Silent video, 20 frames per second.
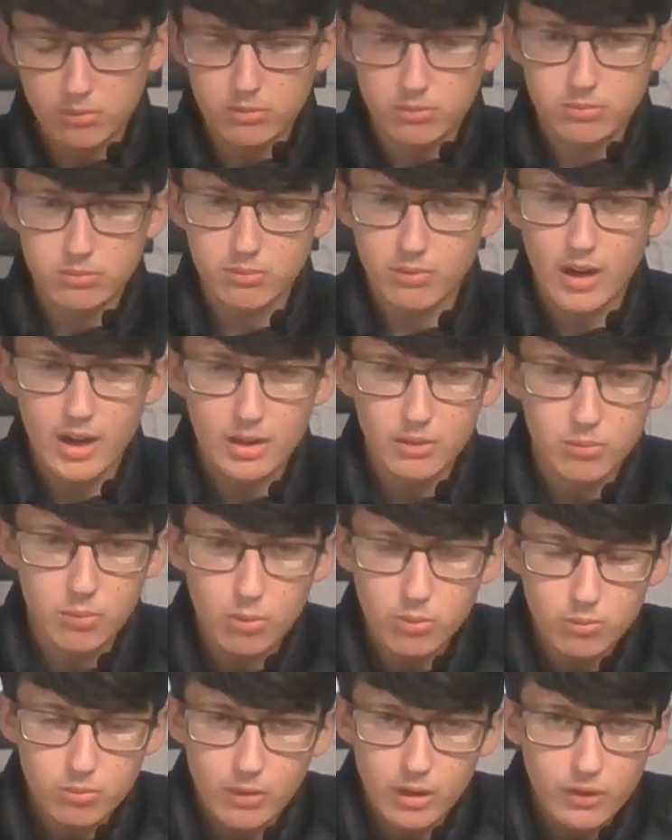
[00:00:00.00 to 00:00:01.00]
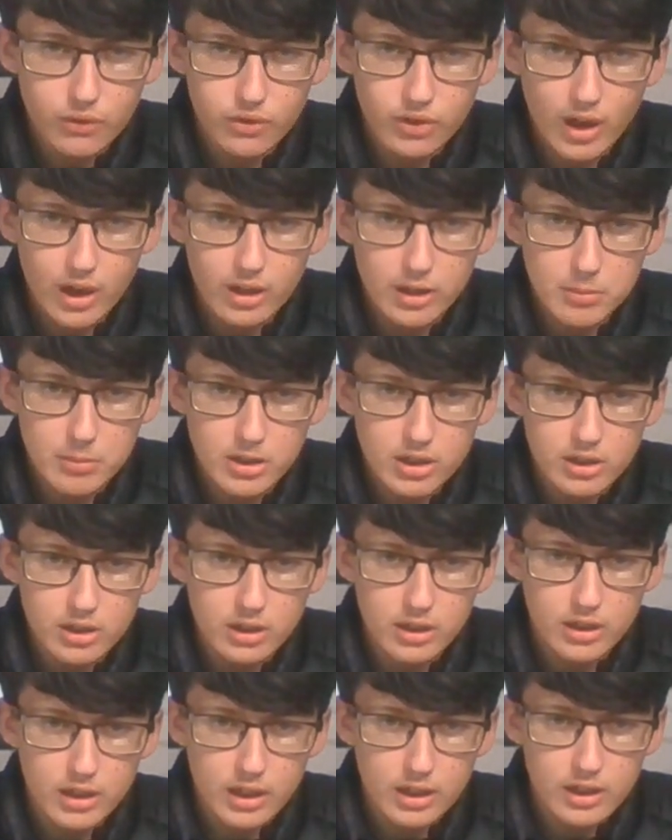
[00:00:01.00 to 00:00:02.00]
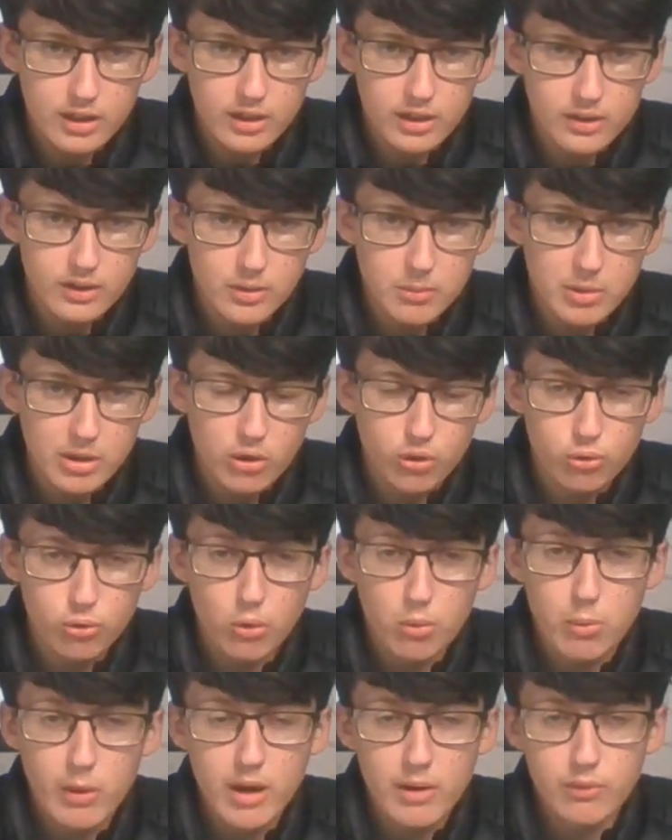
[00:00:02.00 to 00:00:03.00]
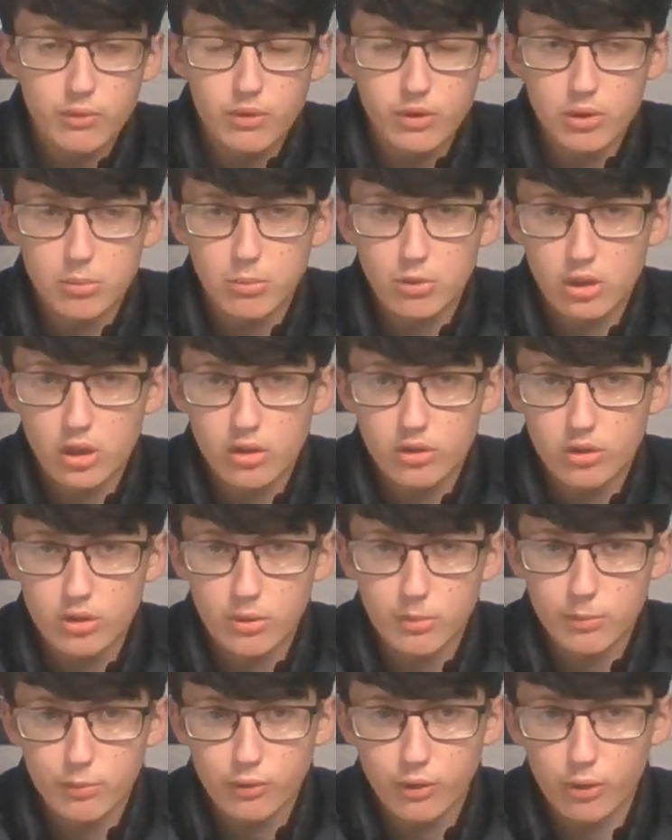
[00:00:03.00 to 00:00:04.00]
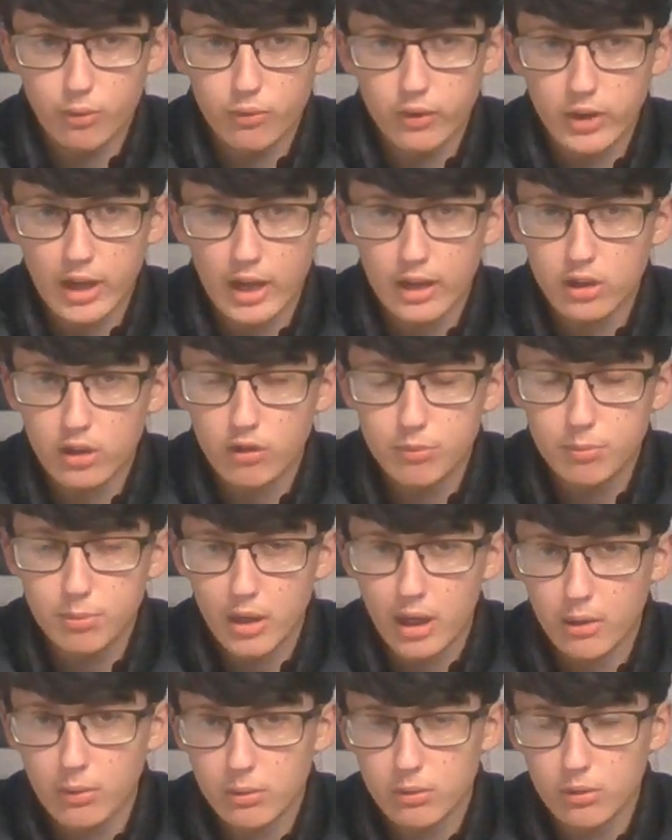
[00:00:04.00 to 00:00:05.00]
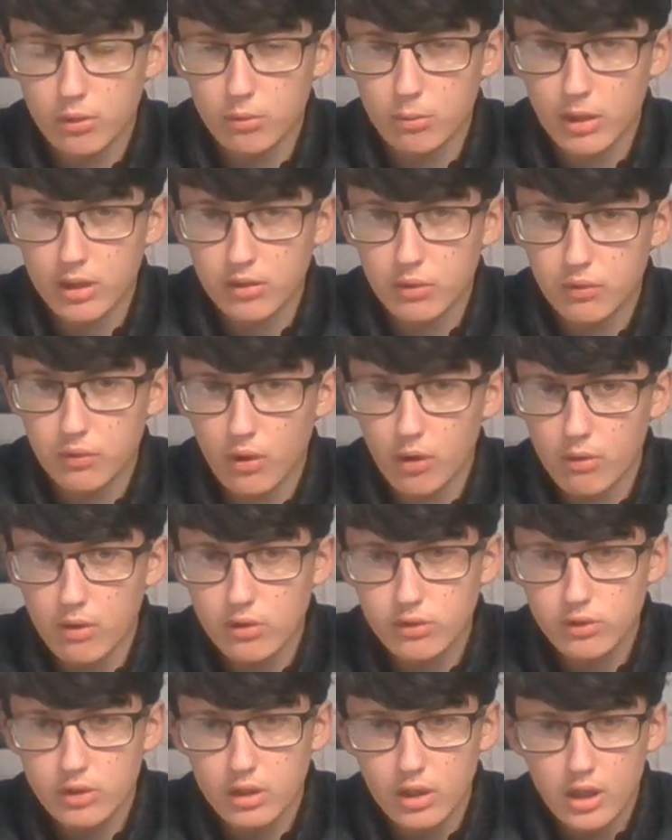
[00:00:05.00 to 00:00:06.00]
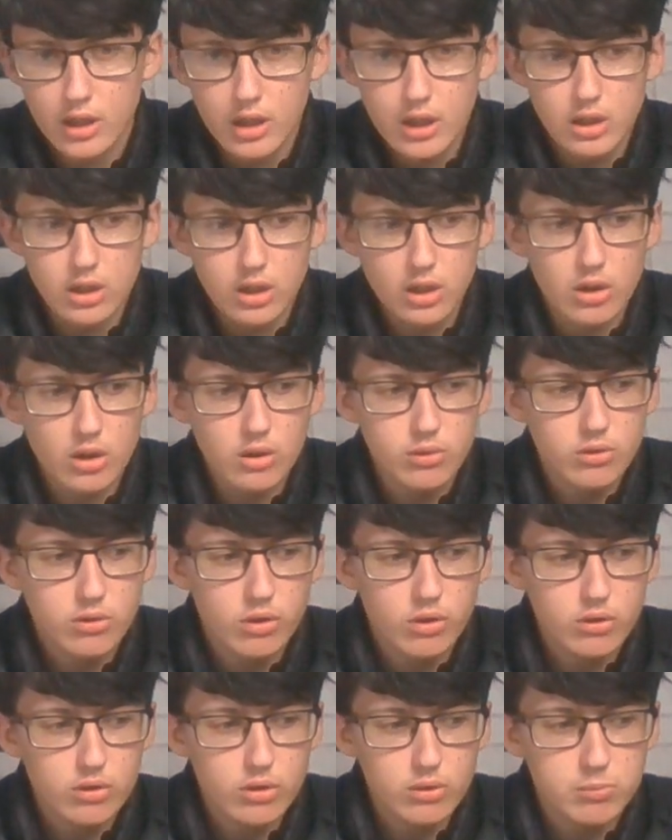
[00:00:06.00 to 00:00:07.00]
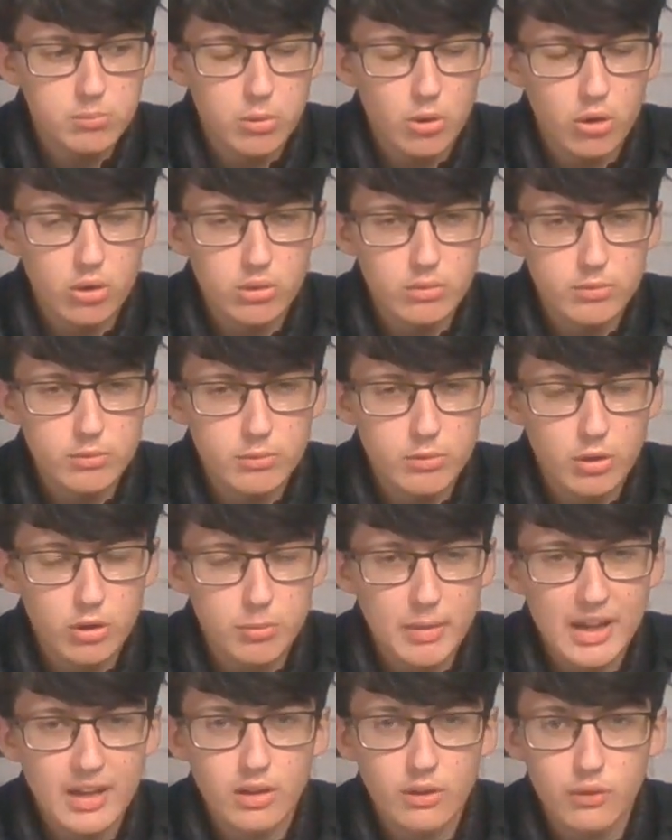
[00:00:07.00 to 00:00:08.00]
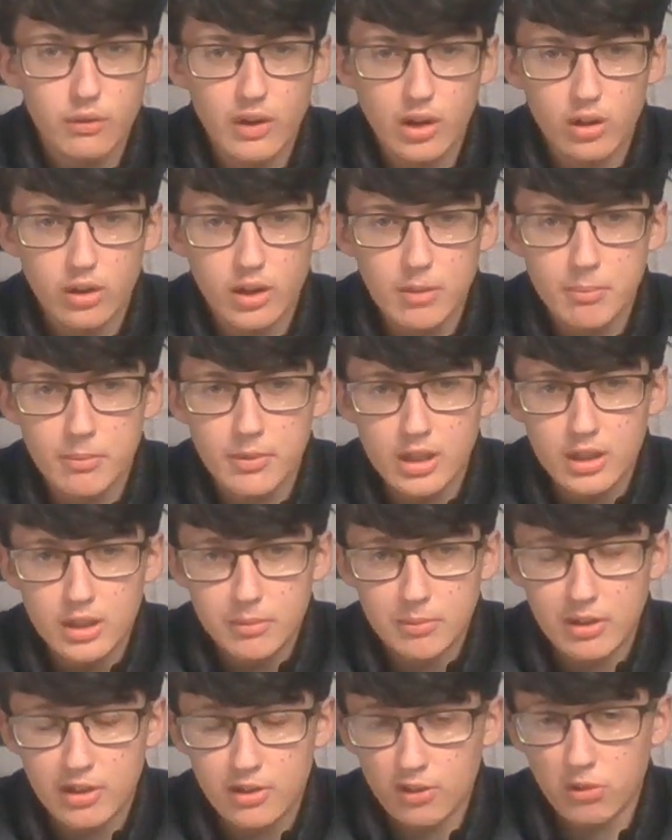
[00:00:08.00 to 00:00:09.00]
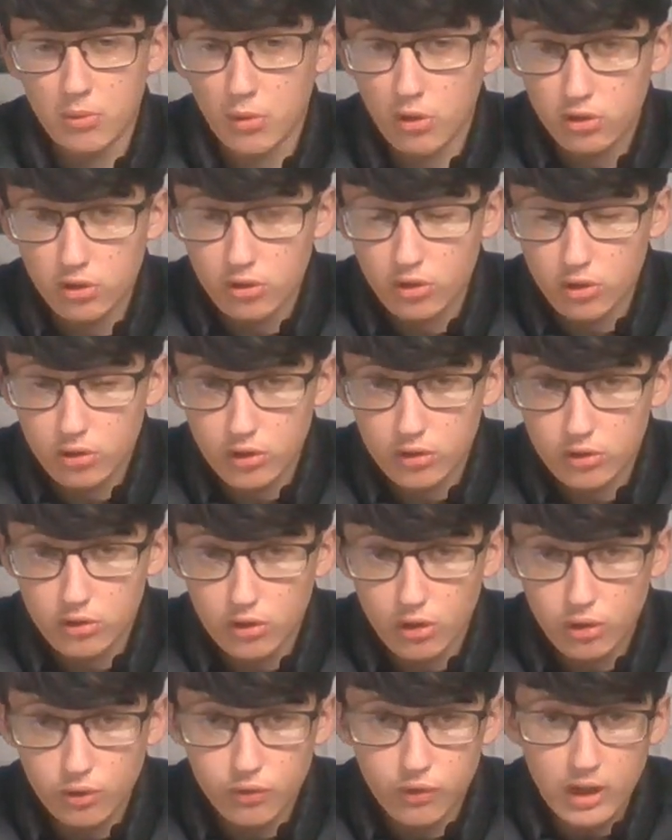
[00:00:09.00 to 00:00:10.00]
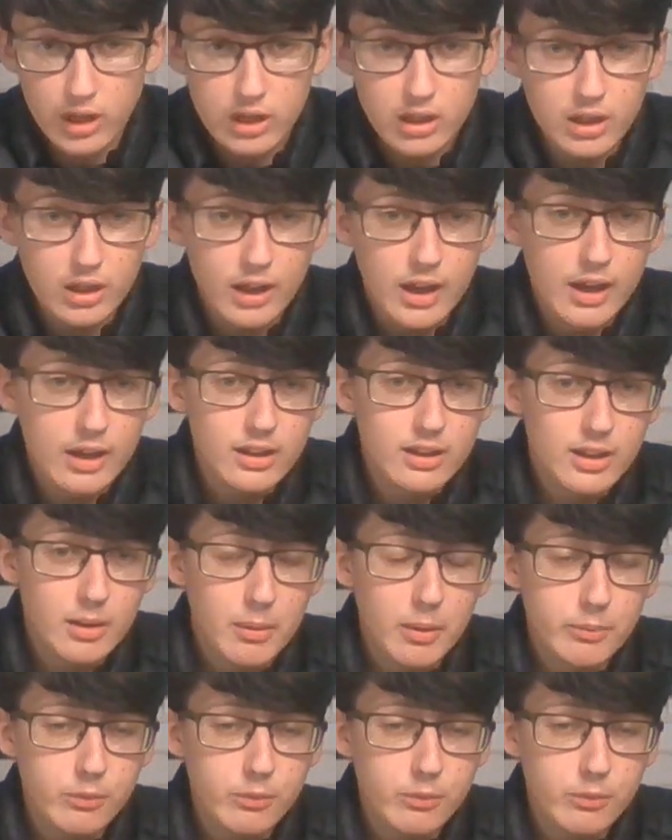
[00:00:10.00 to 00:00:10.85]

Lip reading: why wouldn't we have signed him earlier then? Is it because we were waiting for the money to come through for that youth player who went to Forest, to spend a fee on him because it was an undisclosed fee? And I'm